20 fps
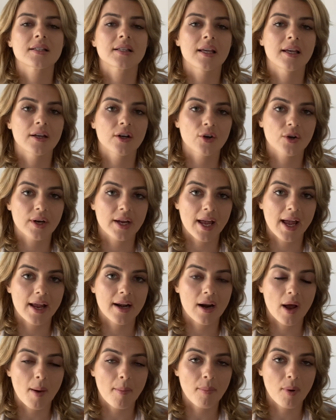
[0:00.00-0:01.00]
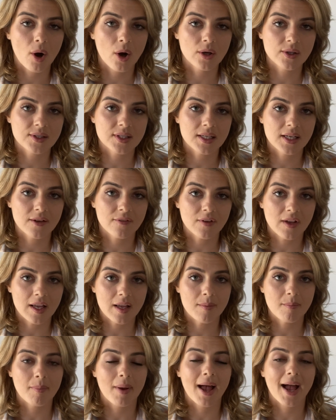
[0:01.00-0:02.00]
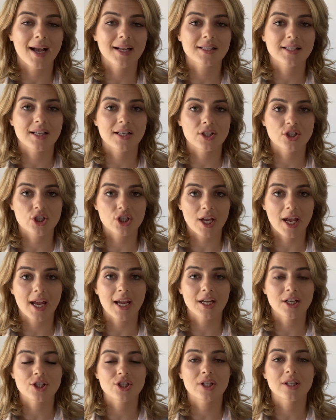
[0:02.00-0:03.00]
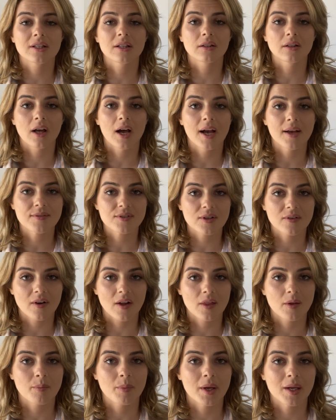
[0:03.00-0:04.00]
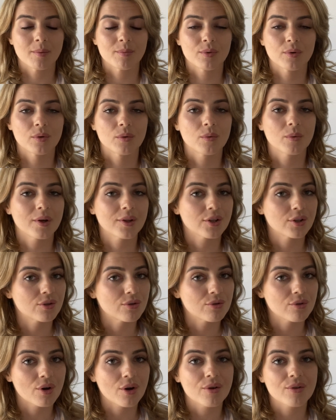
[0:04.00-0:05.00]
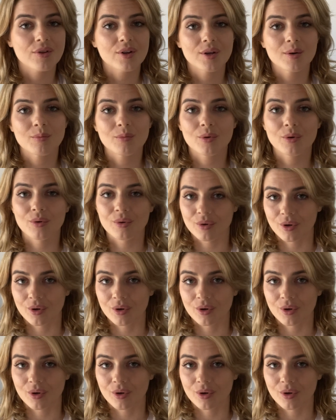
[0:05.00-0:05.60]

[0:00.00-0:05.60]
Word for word: can create a positive impact and change in the lives of other people, whether you know them or